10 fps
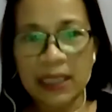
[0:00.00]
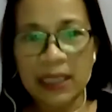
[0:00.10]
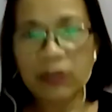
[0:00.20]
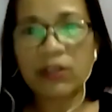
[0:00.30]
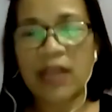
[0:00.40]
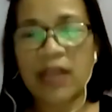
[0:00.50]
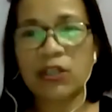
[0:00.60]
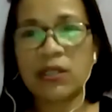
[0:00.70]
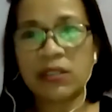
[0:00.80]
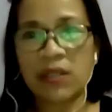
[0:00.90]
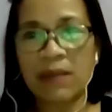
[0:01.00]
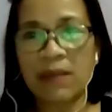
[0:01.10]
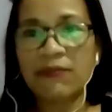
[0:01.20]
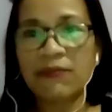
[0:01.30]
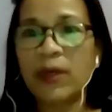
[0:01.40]
international
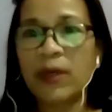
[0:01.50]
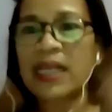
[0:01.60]
summit for